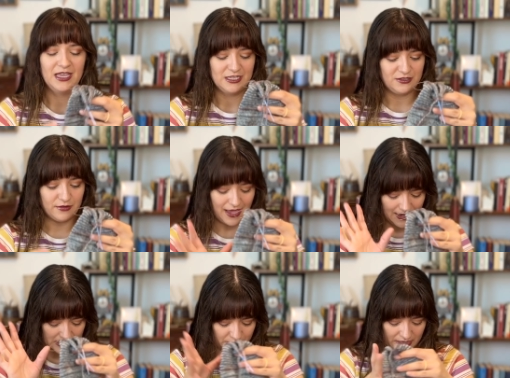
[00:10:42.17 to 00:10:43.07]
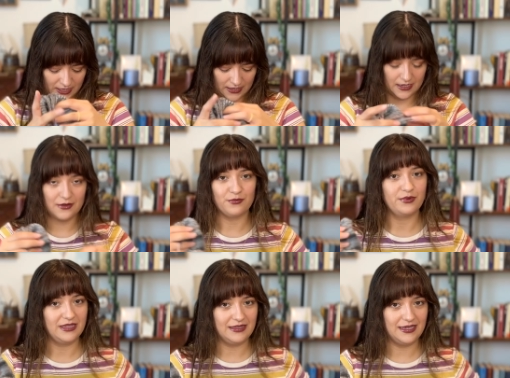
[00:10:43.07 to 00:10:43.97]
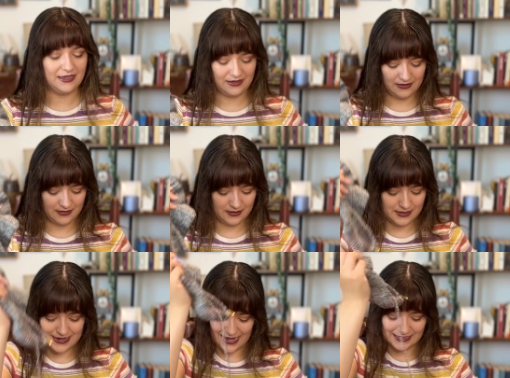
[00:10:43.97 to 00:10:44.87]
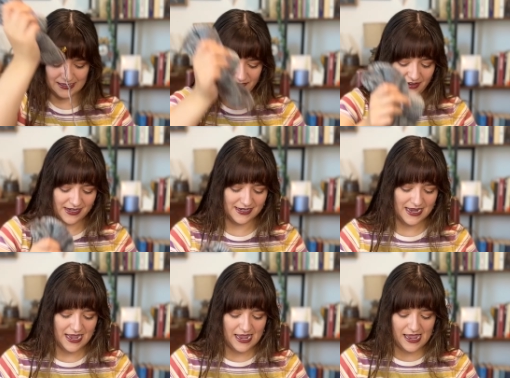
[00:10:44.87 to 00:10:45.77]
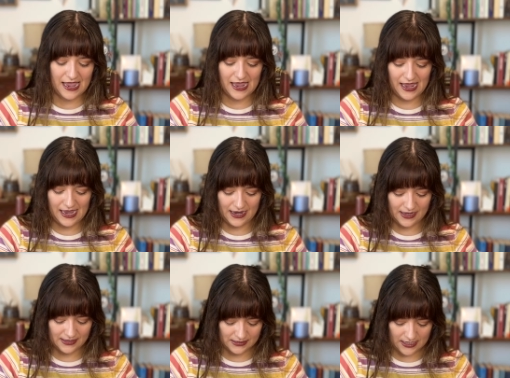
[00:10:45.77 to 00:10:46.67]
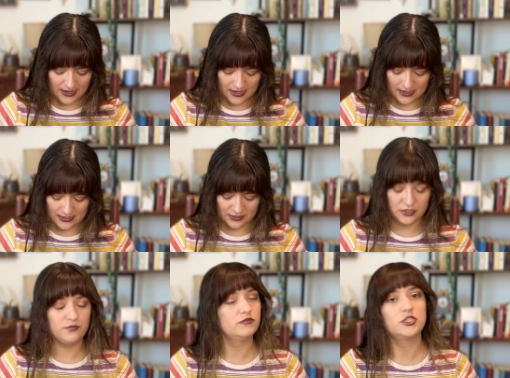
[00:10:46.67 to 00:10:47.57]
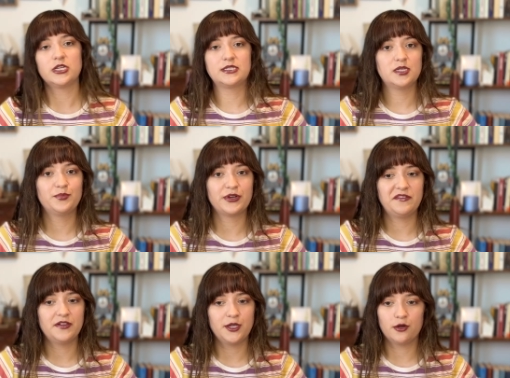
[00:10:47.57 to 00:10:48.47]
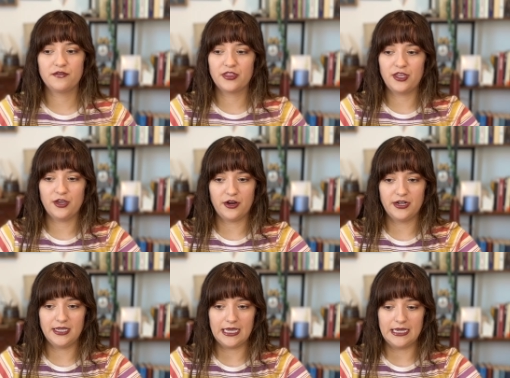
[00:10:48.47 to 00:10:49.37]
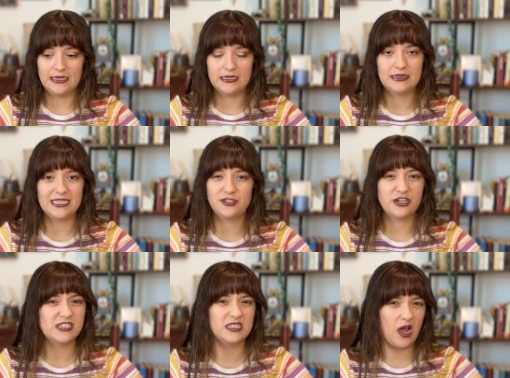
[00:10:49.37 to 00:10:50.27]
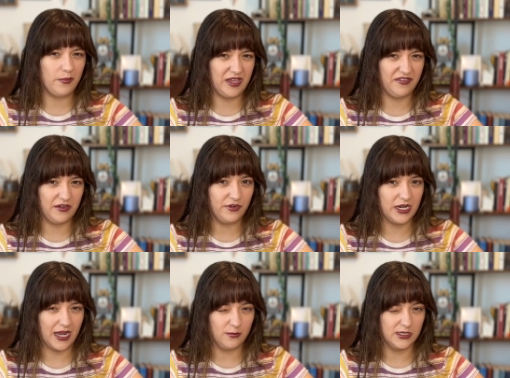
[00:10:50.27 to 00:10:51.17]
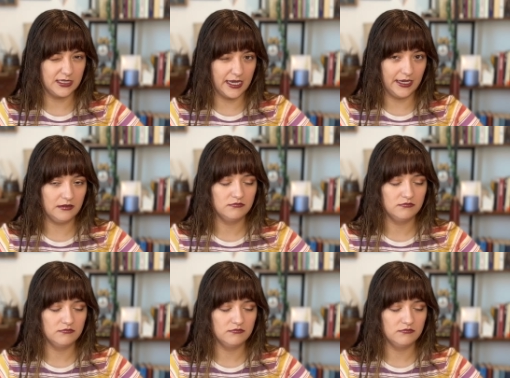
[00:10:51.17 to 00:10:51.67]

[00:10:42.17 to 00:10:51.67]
So that has been really nice and fun. And just to briefly go over the yarn again, this yarn is not my favorite, I will say.